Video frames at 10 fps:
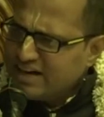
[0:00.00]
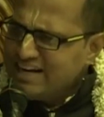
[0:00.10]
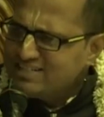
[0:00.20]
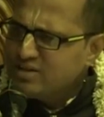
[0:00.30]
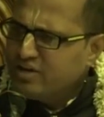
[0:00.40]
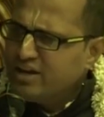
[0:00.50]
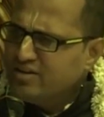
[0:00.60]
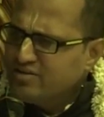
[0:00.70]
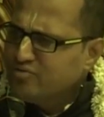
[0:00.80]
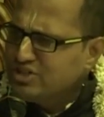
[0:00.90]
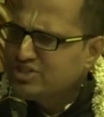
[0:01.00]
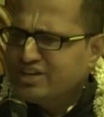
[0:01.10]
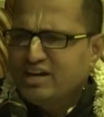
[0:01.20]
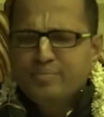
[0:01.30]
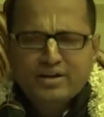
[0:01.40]
writes a very one
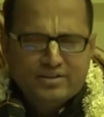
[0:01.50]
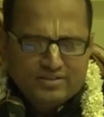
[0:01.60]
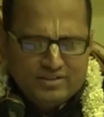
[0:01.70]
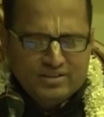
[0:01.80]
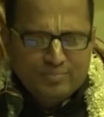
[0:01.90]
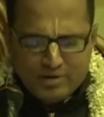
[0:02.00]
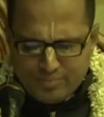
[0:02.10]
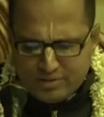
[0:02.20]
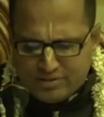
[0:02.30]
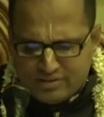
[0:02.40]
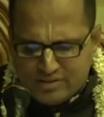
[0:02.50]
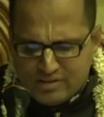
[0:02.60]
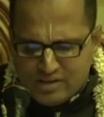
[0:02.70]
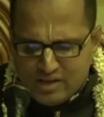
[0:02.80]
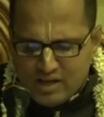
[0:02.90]
statement in the purport.
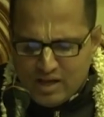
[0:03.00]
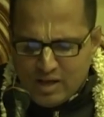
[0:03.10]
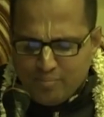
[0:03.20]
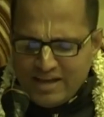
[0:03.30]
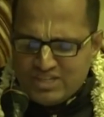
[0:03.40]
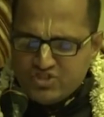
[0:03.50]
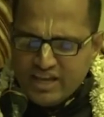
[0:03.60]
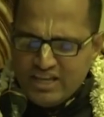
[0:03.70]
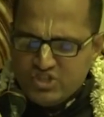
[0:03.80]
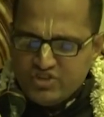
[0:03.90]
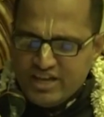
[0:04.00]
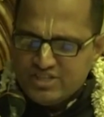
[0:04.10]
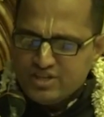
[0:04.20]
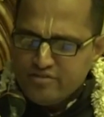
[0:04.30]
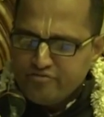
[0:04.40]
By staying
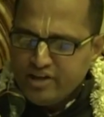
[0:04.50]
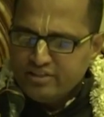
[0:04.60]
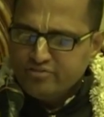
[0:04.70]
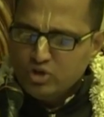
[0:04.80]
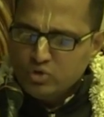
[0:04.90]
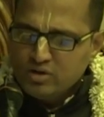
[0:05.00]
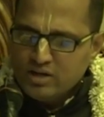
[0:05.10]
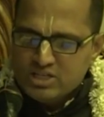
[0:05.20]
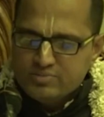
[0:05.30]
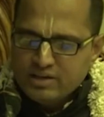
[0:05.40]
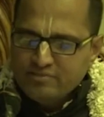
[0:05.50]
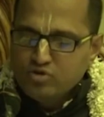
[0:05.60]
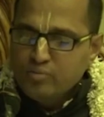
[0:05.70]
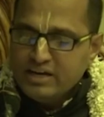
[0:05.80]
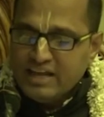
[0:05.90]
chaste and faithful to her husband, a
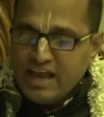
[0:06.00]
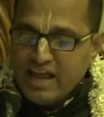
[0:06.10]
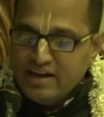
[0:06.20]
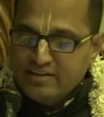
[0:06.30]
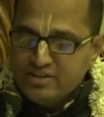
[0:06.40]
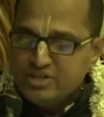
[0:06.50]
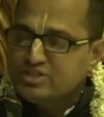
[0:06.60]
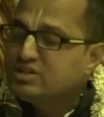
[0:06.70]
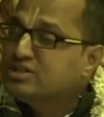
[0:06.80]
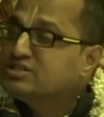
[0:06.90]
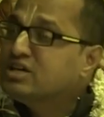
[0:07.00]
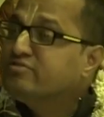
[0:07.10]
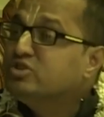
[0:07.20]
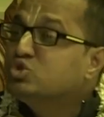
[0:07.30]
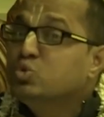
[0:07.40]
woman enriches
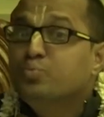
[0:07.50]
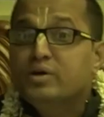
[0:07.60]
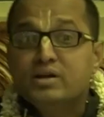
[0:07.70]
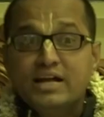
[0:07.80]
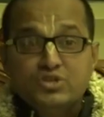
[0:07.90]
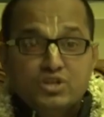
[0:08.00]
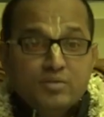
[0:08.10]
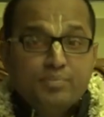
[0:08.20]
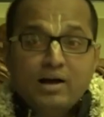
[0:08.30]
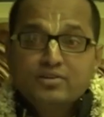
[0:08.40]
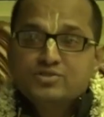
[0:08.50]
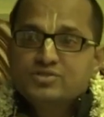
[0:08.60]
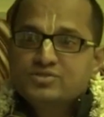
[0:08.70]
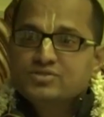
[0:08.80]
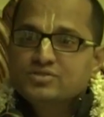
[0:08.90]
herself with supernatural
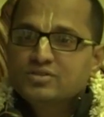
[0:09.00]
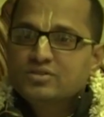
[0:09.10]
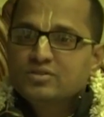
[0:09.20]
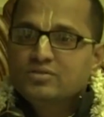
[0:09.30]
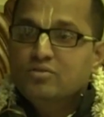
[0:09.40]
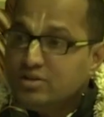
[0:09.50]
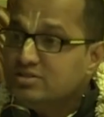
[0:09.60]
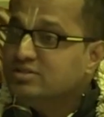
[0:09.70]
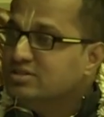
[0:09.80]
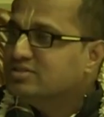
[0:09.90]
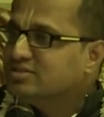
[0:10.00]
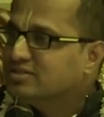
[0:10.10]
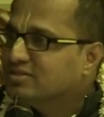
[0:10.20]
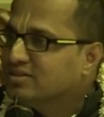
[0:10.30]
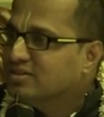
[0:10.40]
powers. What is this?